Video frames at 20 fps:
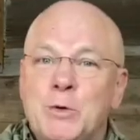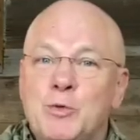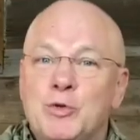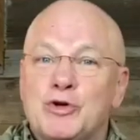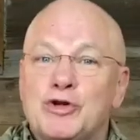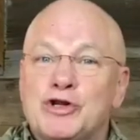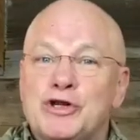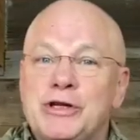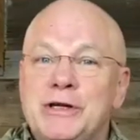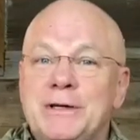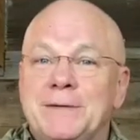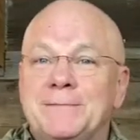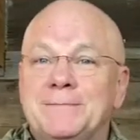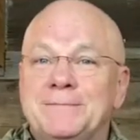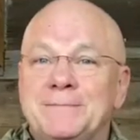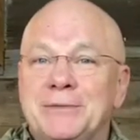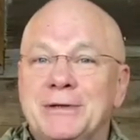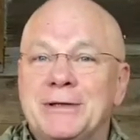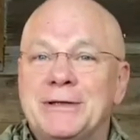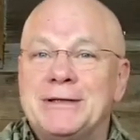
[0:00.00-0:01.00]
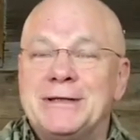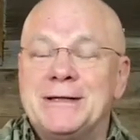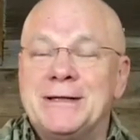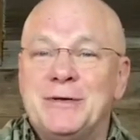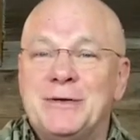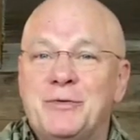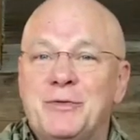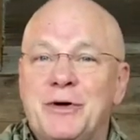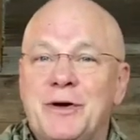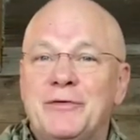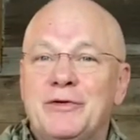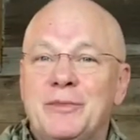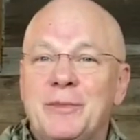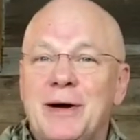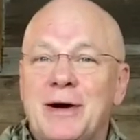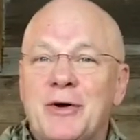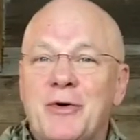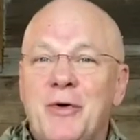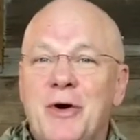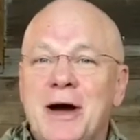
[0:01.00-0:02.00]
we'll see. But wherever
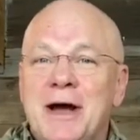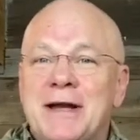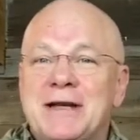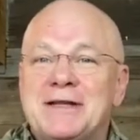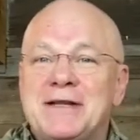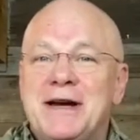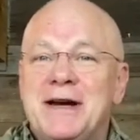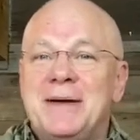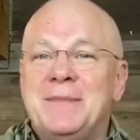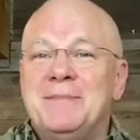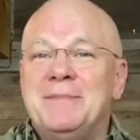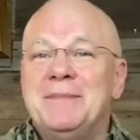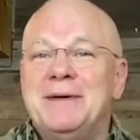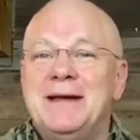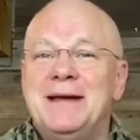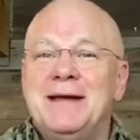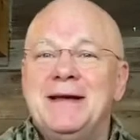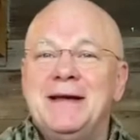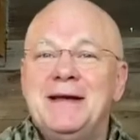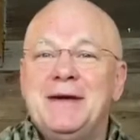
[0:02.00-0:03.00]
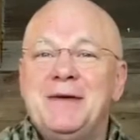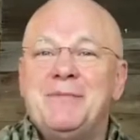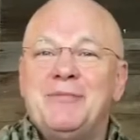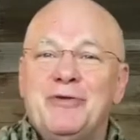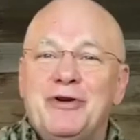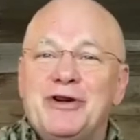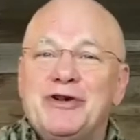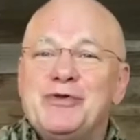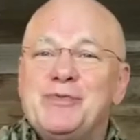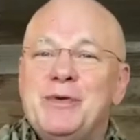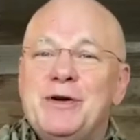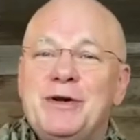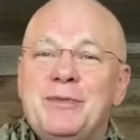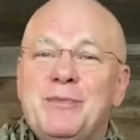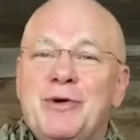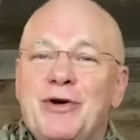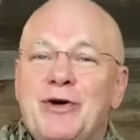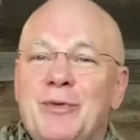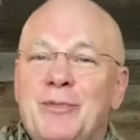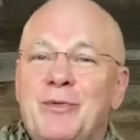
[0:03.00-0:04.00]
my quiet time brings me
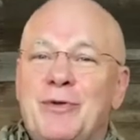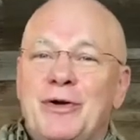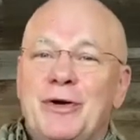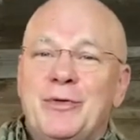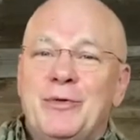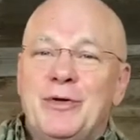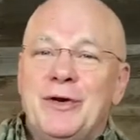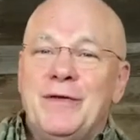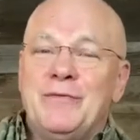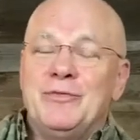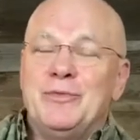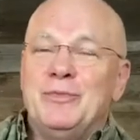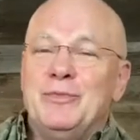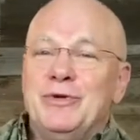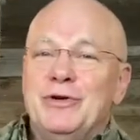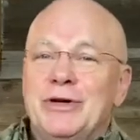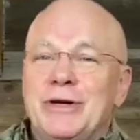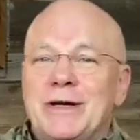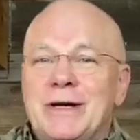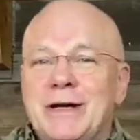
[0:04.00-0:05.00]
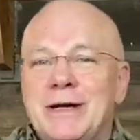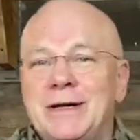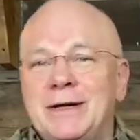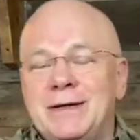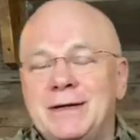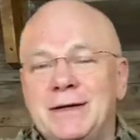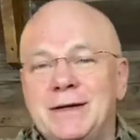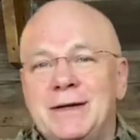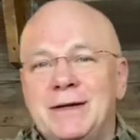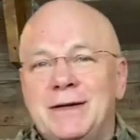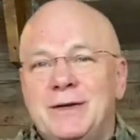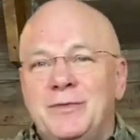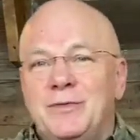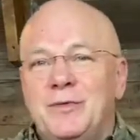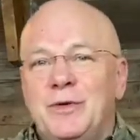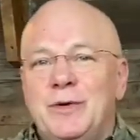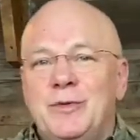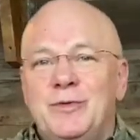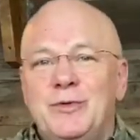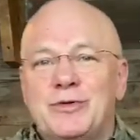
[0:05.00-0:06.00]
tomorrow morning, whatever book,
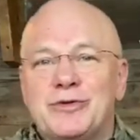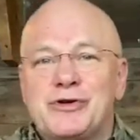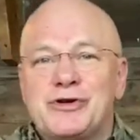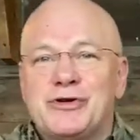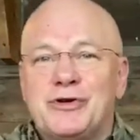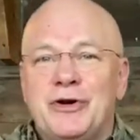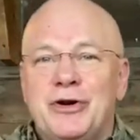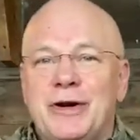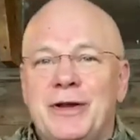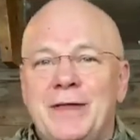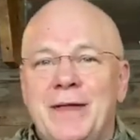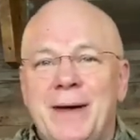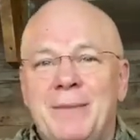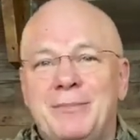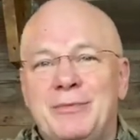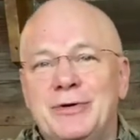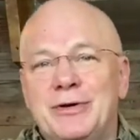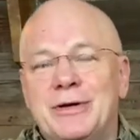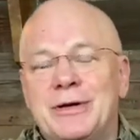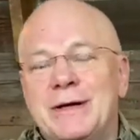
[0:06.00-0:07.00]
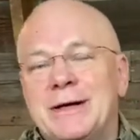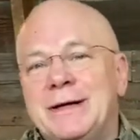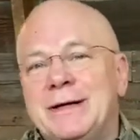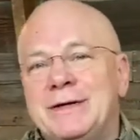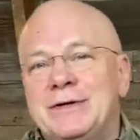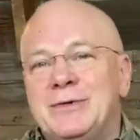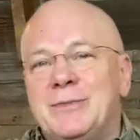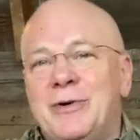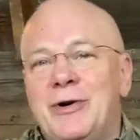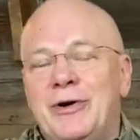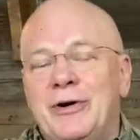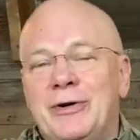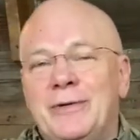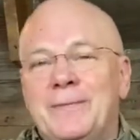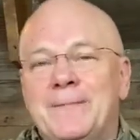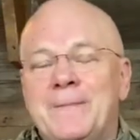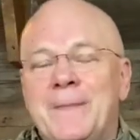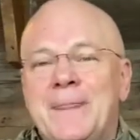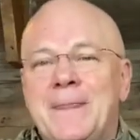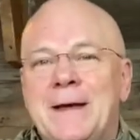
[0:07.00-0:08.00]
then we will start in that book tomorrow.
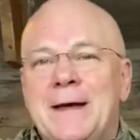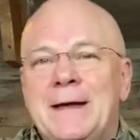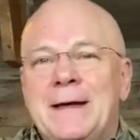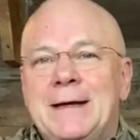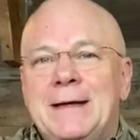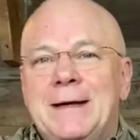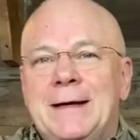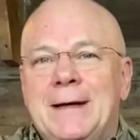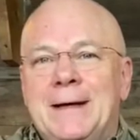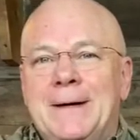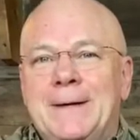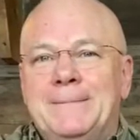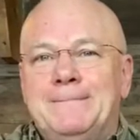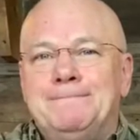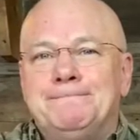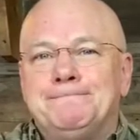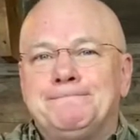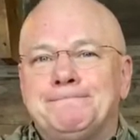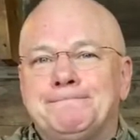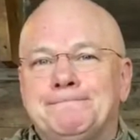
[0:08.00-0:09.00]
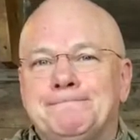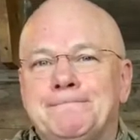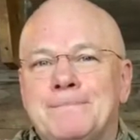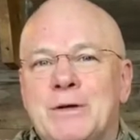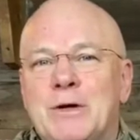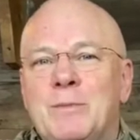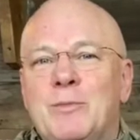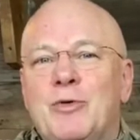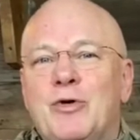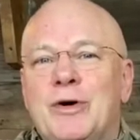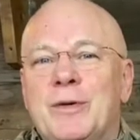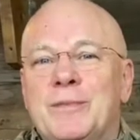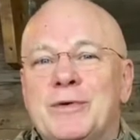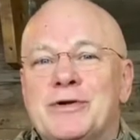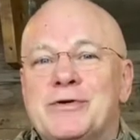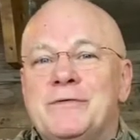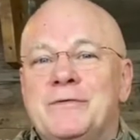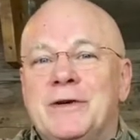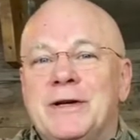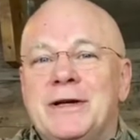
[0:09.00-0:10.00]
Good morning,
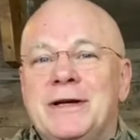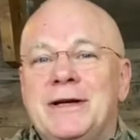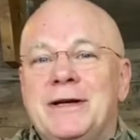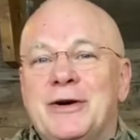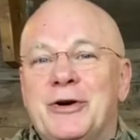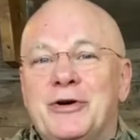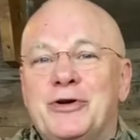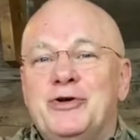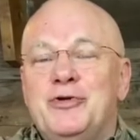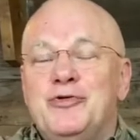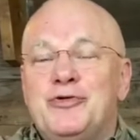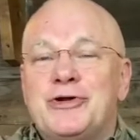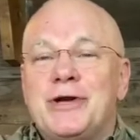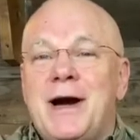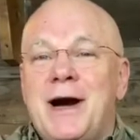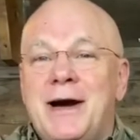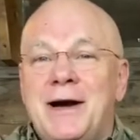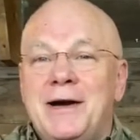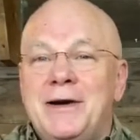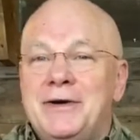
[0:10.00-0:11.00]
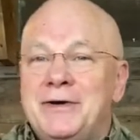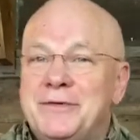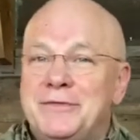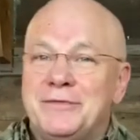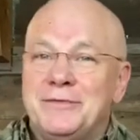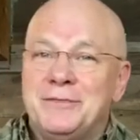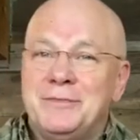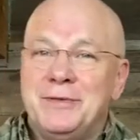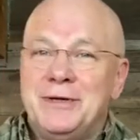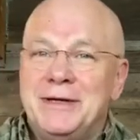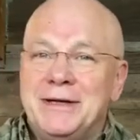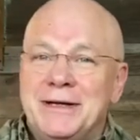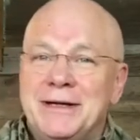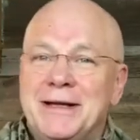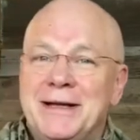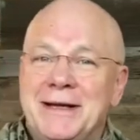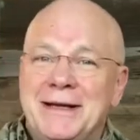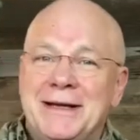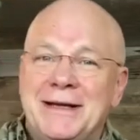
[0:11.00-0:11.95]
Miss Vicki. Are you tired from being